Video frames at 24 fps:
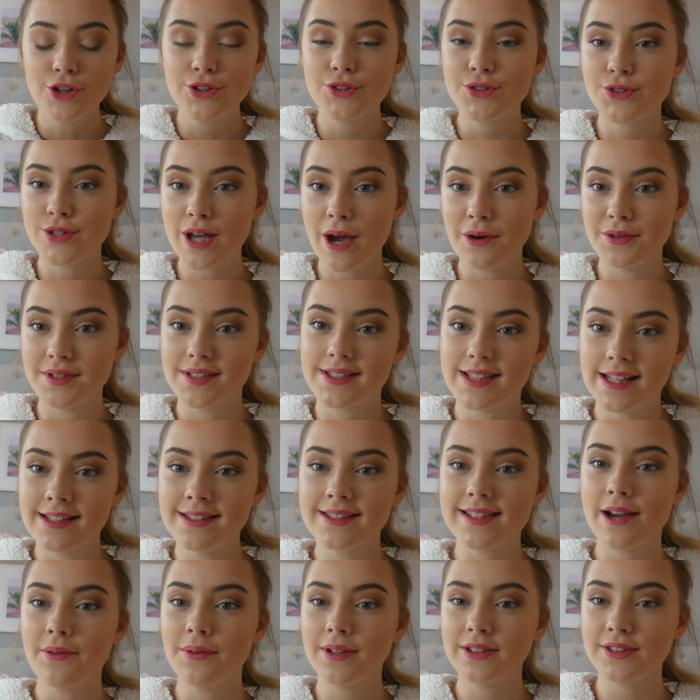So
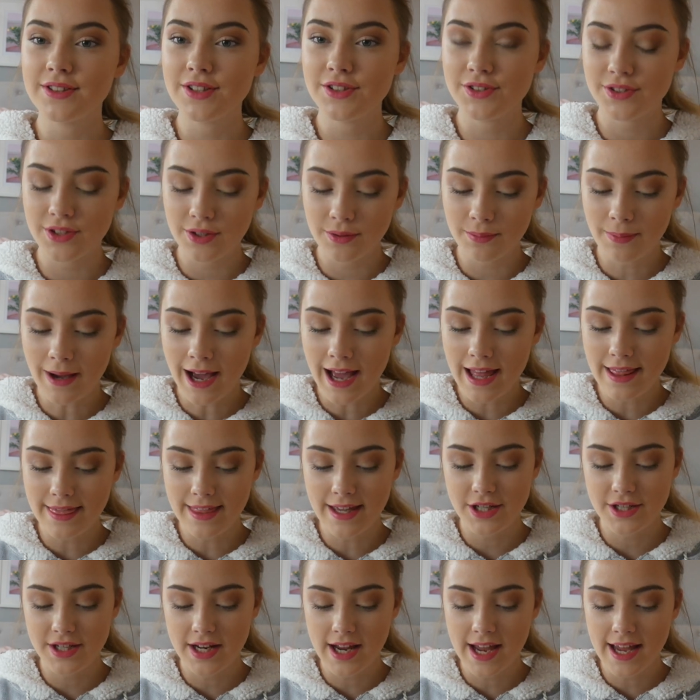since I went to Dubai
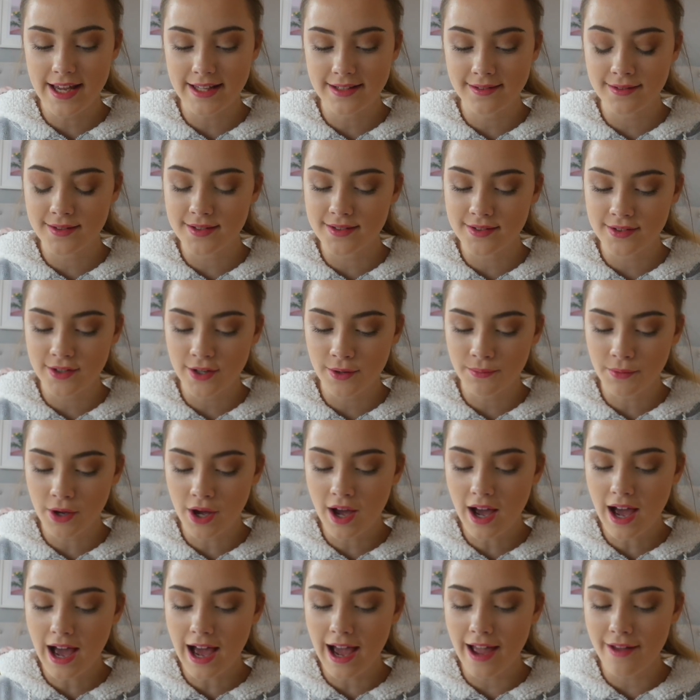this year in
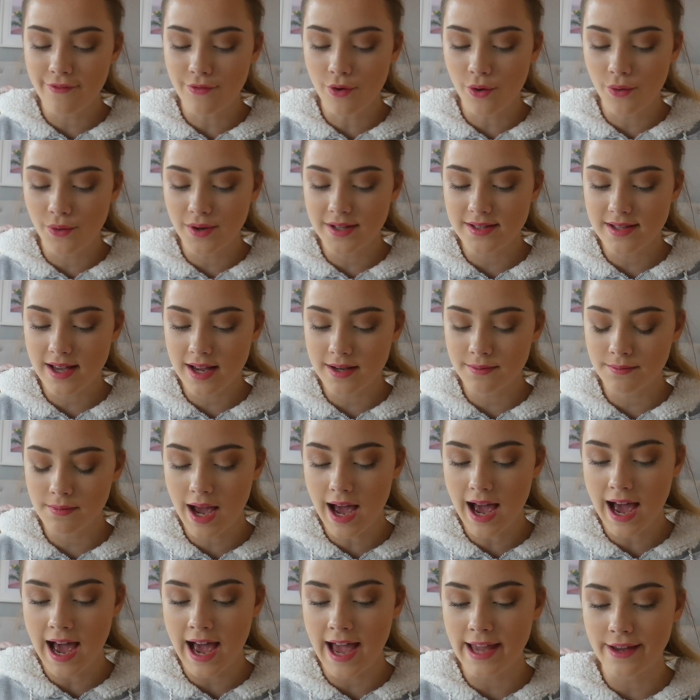summer, I've always had
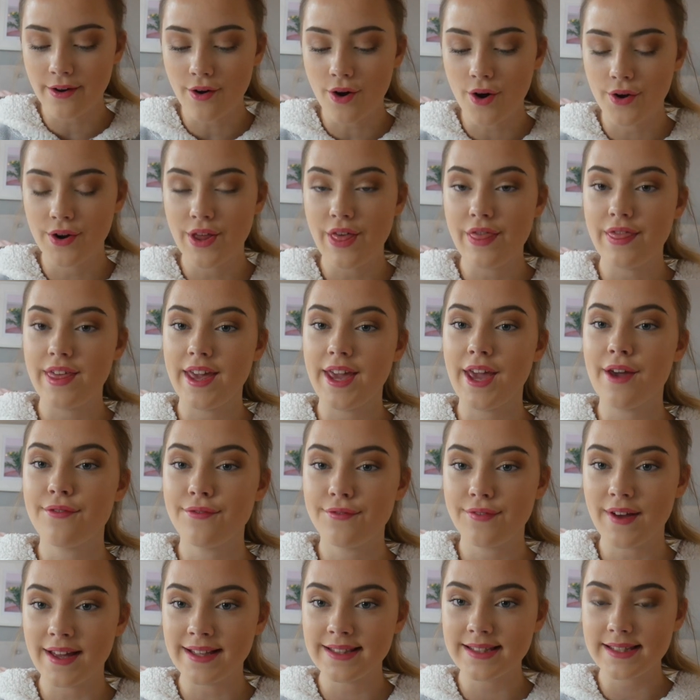my eye on the
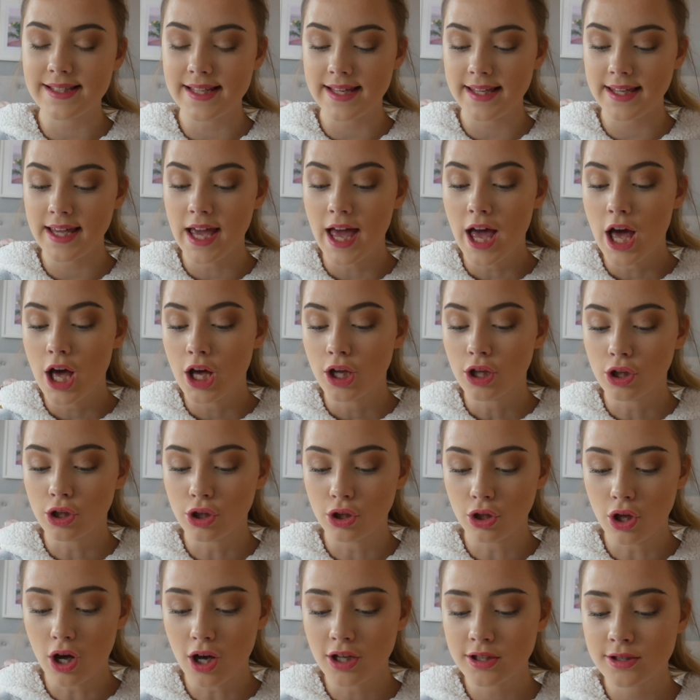Fenty
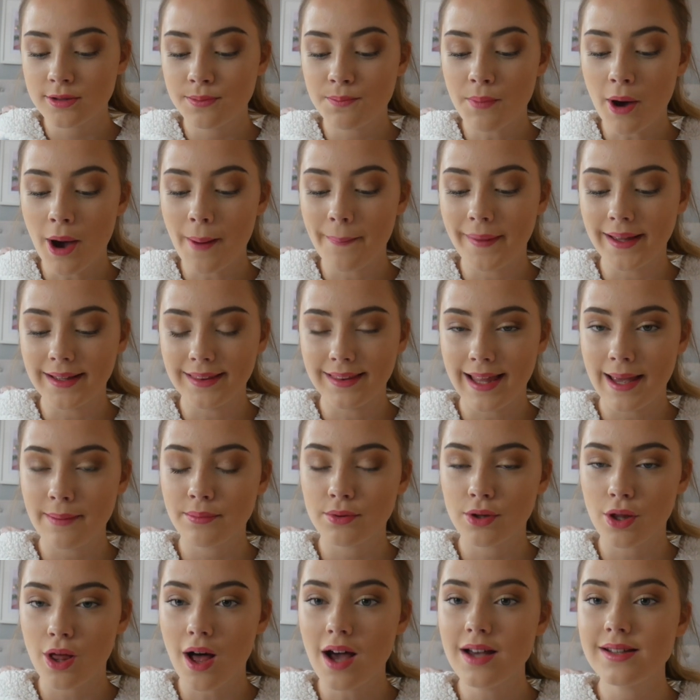Gloss Bomb
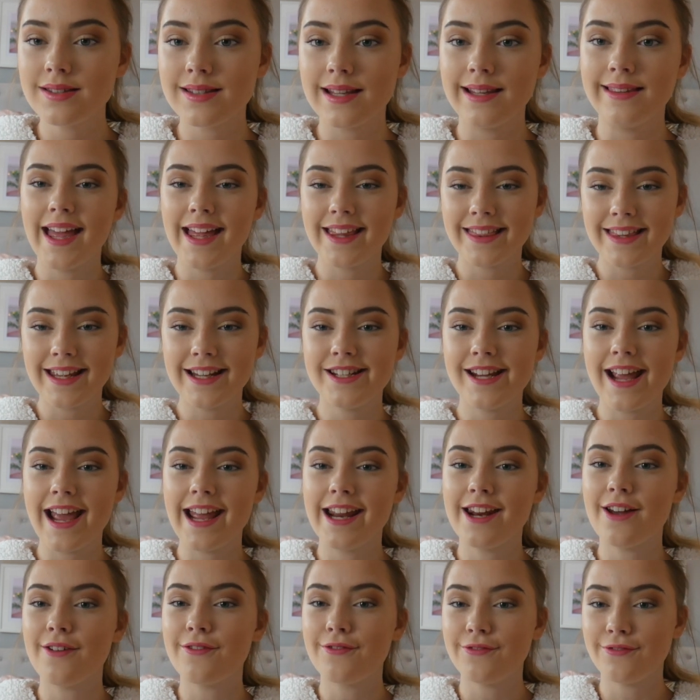Lip Gloss in the
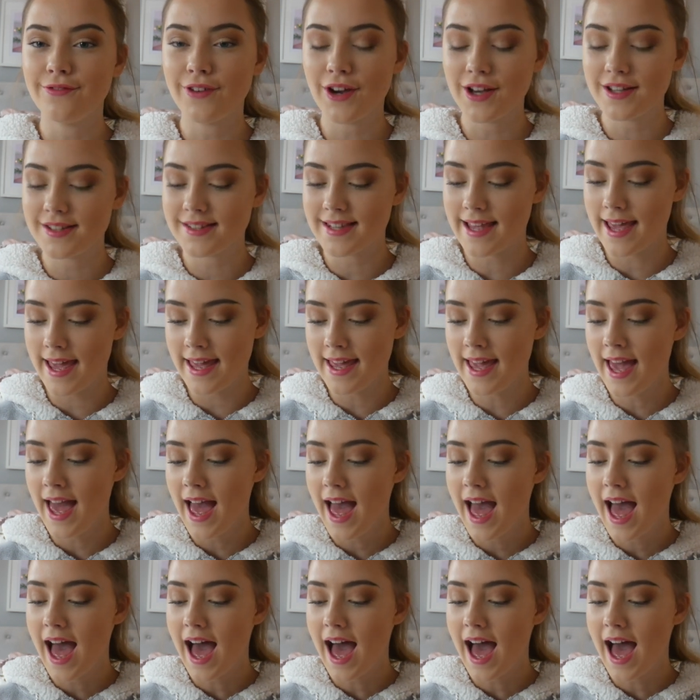shade Fussy